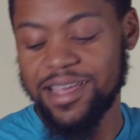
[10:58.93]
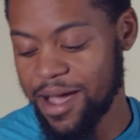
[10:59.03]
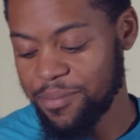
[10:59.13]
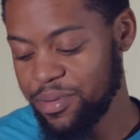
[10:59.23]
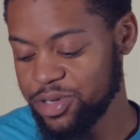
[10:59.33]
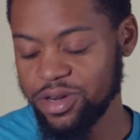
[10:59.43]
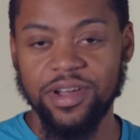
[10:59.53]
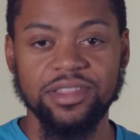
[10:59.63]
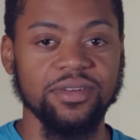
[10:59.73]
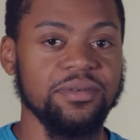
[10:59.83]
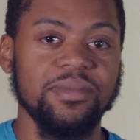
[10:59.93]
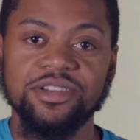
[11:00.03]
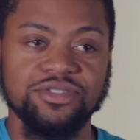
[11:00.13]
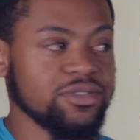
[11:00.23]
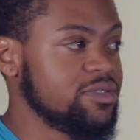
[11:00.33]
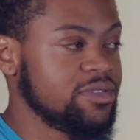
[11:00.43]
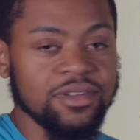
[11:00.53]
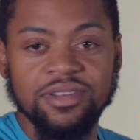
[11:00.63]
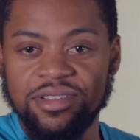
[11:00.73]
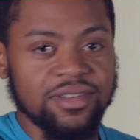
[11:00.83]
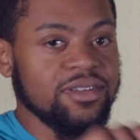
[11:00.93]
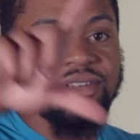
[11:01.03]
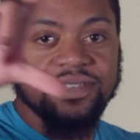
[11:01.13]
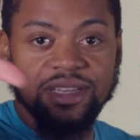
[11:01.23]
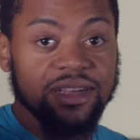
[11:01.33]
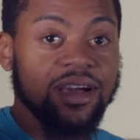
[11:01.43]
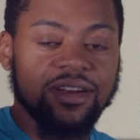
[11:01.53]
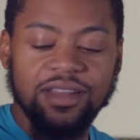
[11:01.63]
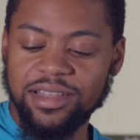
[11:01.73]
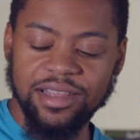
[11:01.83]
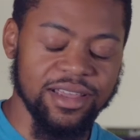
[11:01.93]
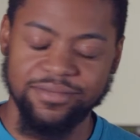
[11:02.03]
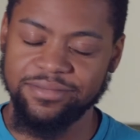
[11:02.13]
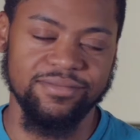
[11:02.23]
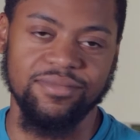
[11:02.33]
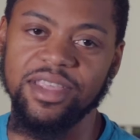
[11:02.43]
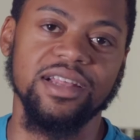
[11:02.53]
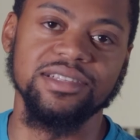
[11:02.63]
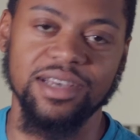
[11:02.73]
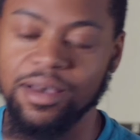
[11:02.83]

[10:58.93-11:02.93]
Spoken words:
I'm pretty sure if I throw the mantra to the gutter like that, it doesn't